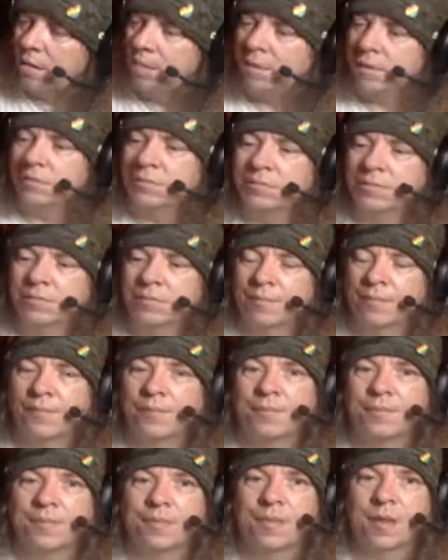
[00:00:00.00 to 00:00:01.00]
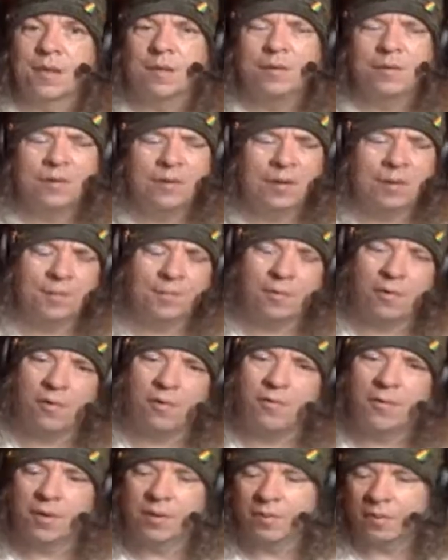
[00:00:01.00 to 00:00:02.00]
I mean, they're not
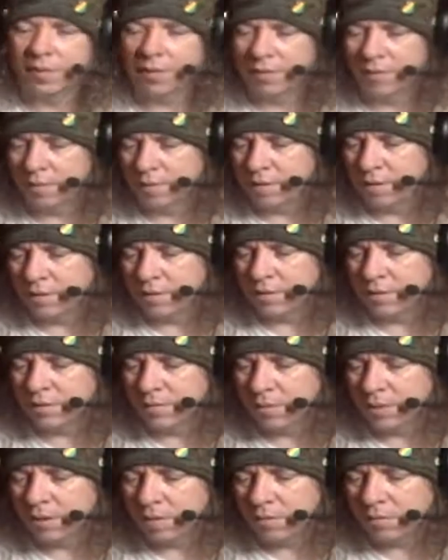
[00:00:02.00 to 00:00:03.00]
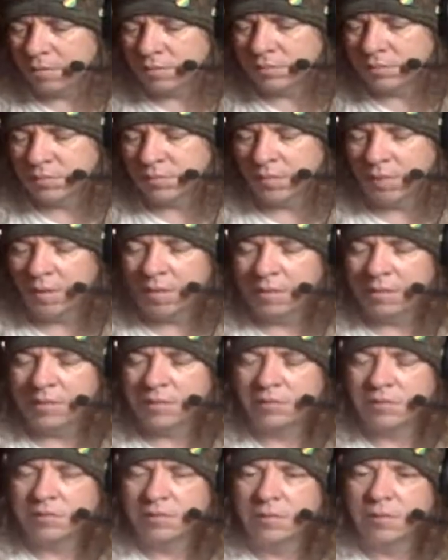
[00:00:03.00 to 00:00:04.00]
perfectly. I mean, they don't.
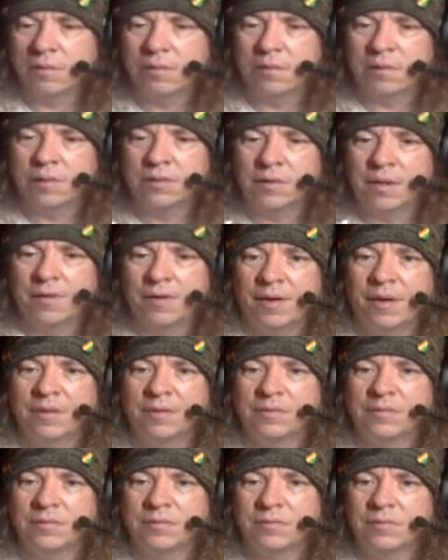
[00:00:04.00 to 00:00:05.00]
It's not like.